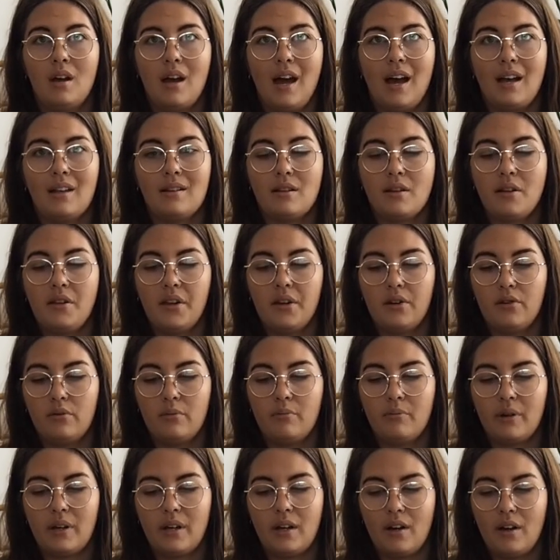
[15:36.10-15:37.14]
Has a
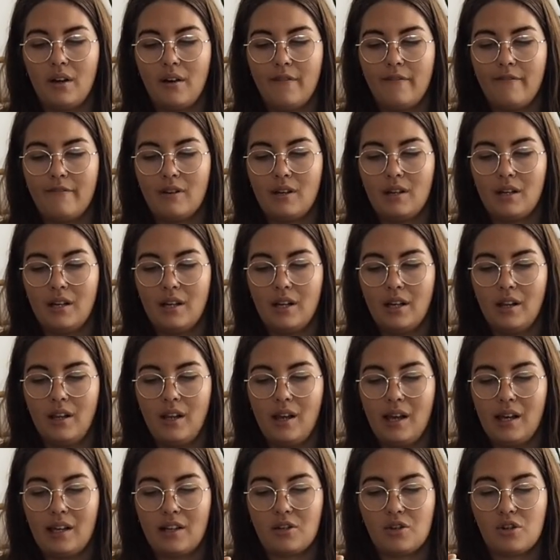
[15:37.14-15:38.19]
little bit of
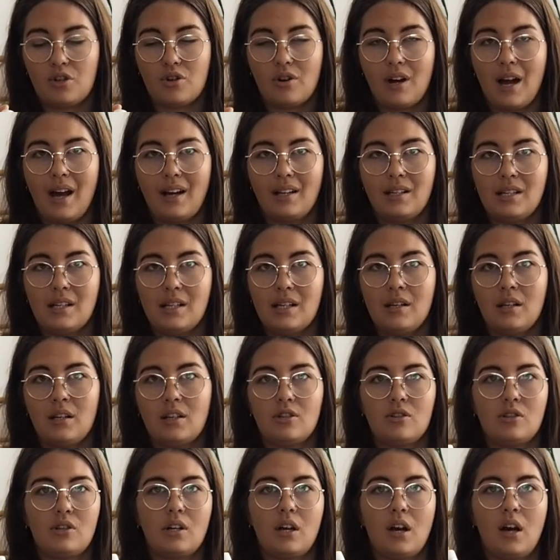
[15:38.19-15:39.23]
vanilla extract in it
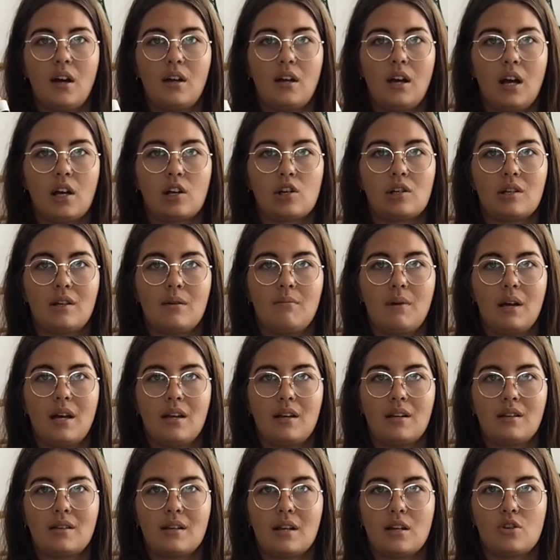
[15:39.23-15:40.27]
because you can't actually
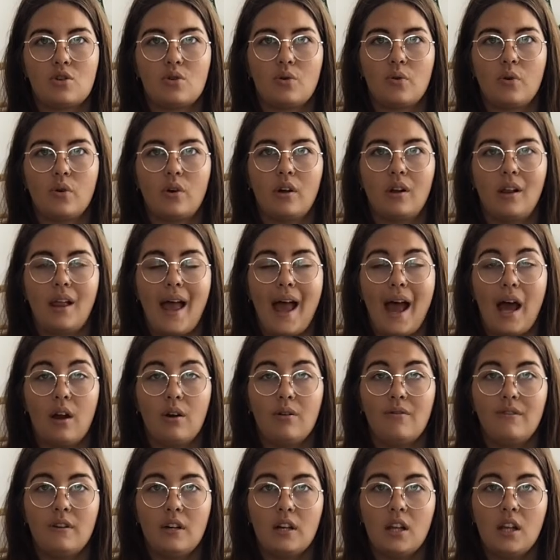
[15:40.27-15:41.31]
make essential oil
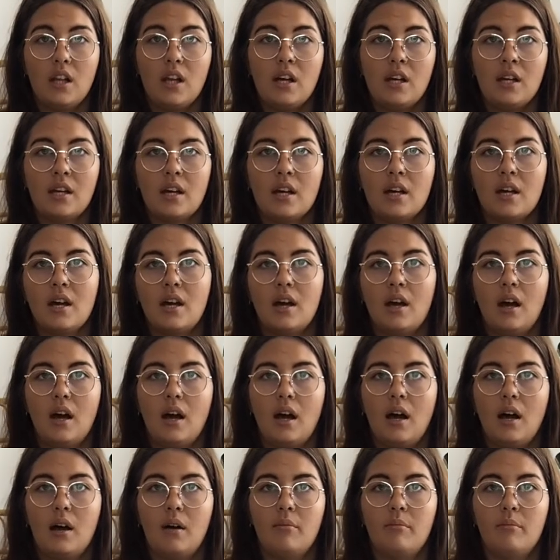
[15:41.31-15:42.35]
out of vanilla.
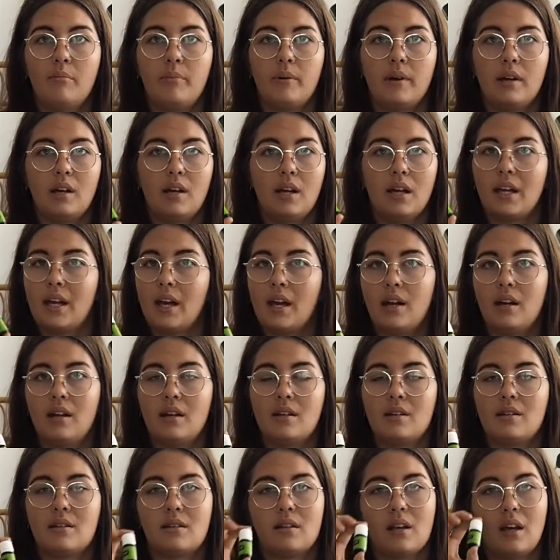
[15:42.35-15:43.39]
But again,
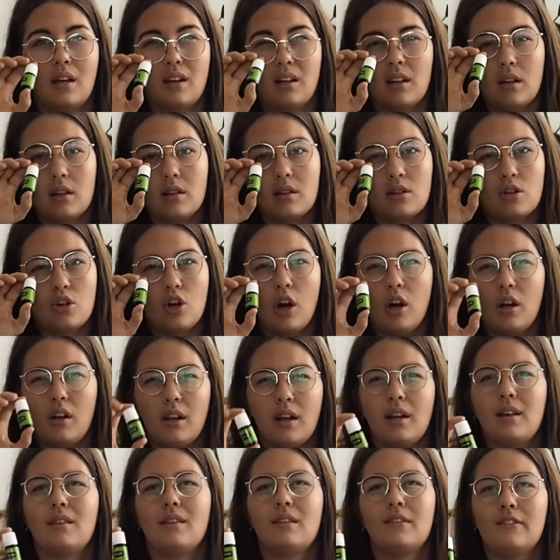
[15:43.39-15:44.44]
it's like, it's not
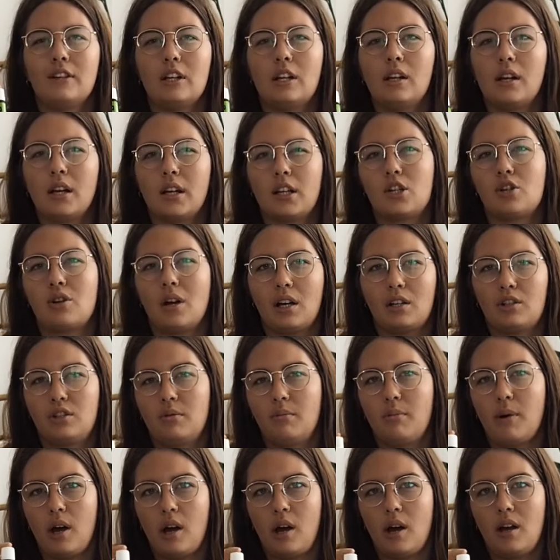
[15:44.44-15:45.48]
like the vanilla extract
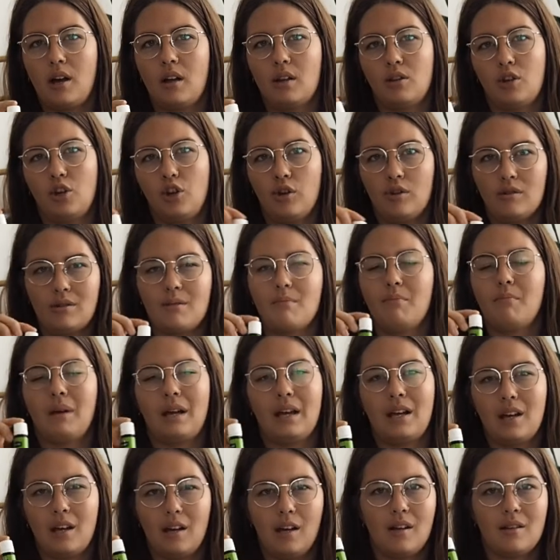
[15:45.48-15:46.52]
you buy and you use in
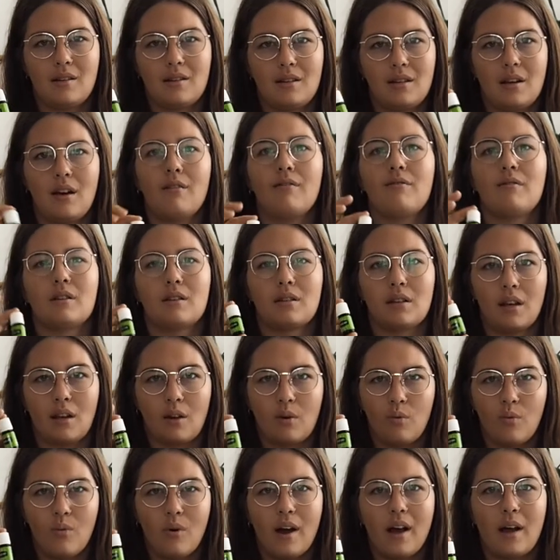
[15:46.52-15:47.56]
baking and stuff. It's
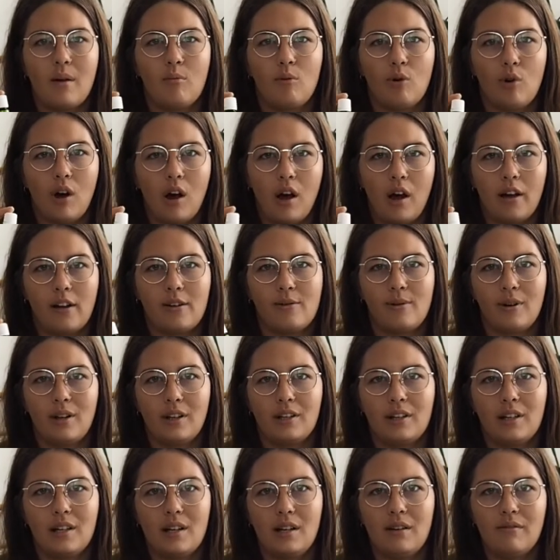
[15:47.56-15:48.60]
like way more high
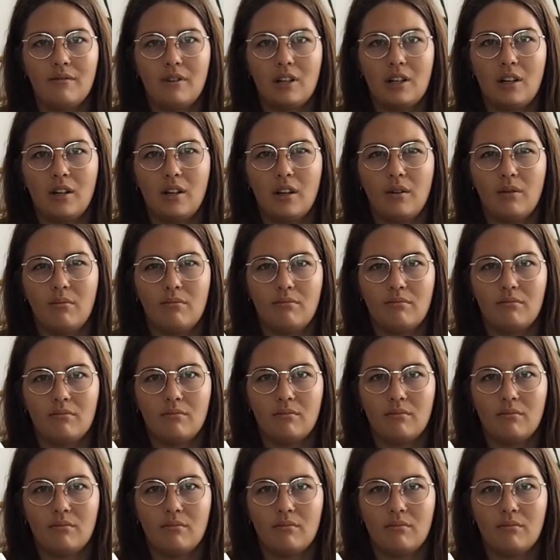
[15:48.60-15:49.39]
quality vanilla.